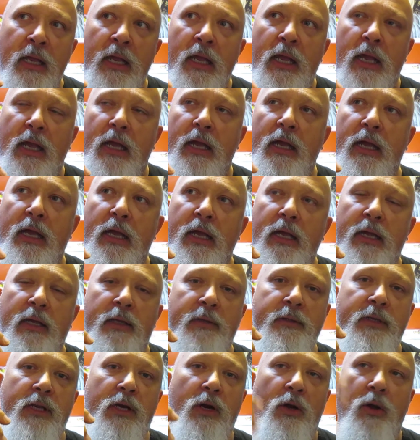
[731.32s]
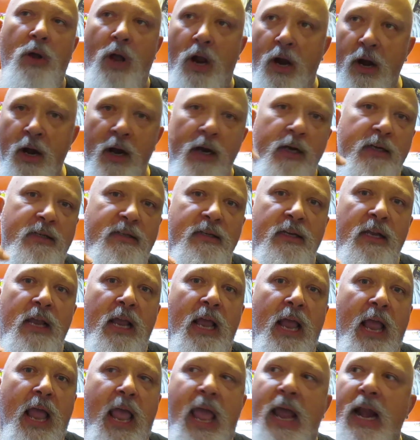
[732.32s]
art.
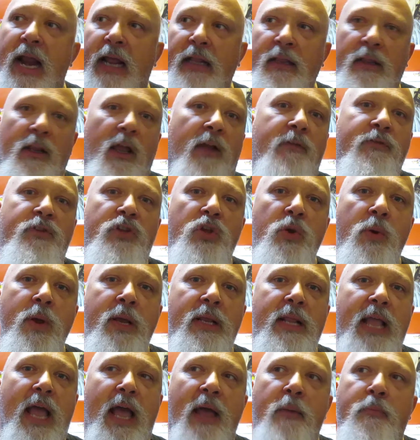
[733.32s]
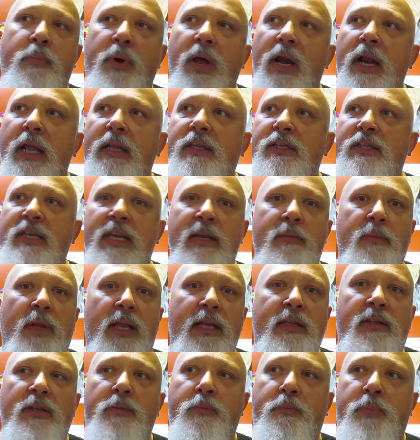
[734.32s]
And I love doing that, but it seemed
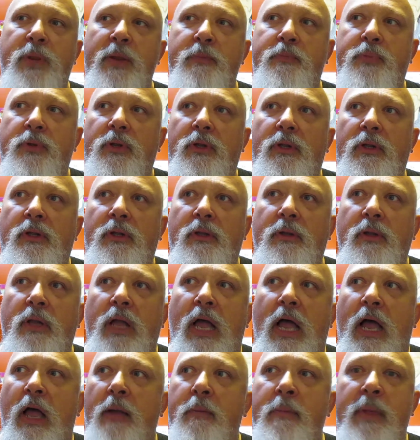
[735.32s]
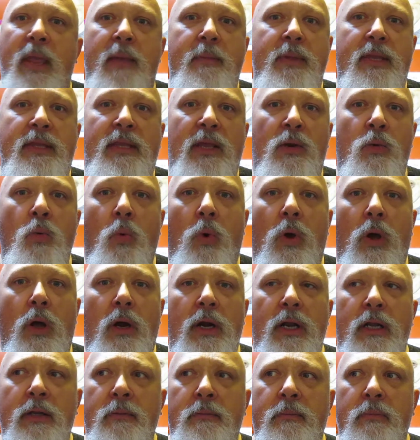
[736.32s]
like people maybe didn't
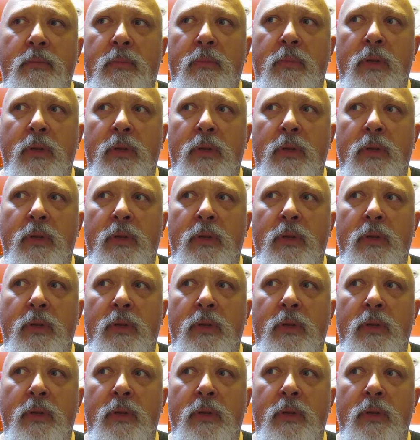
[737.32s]
want it.